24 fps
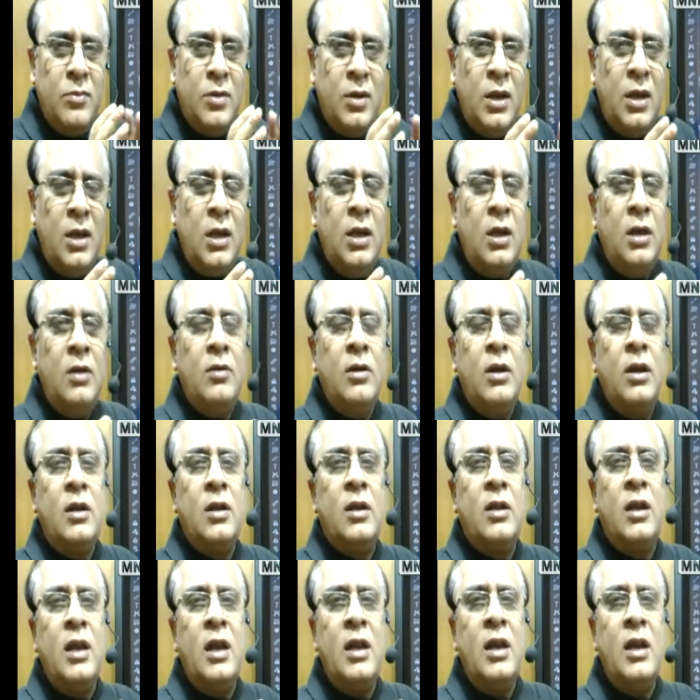it
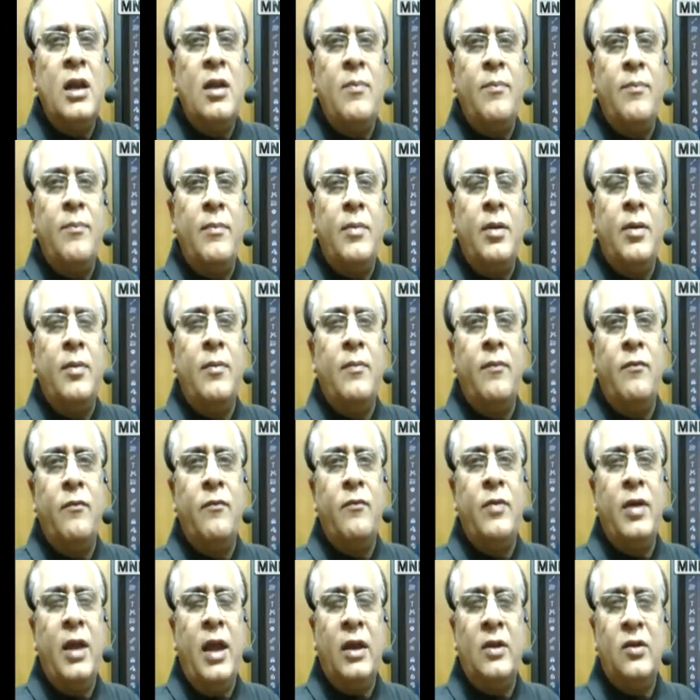created
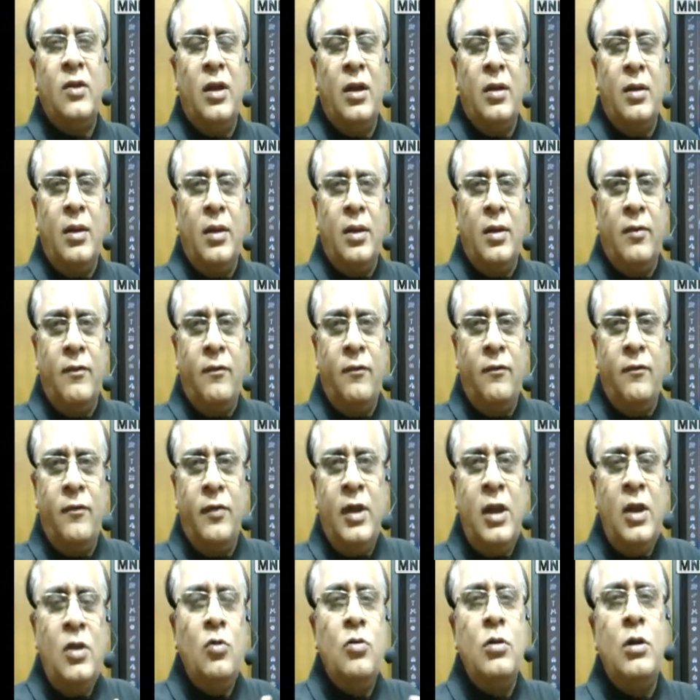a
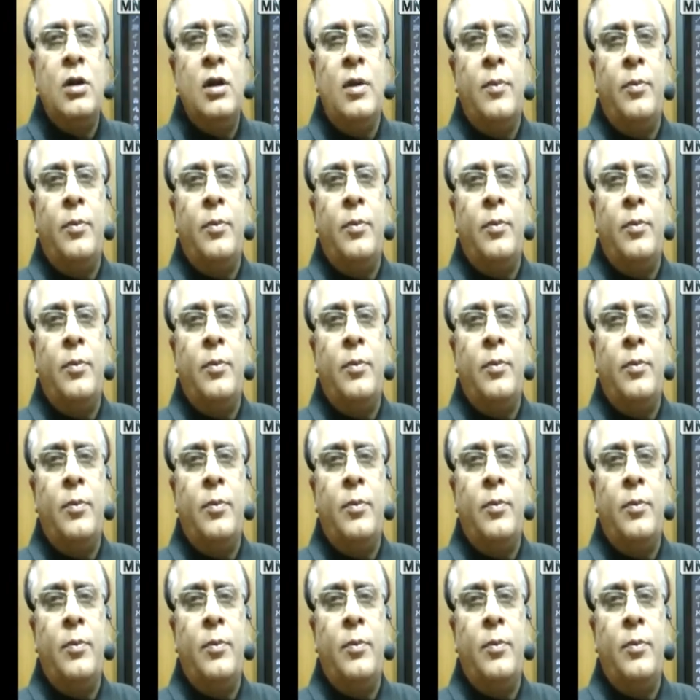very good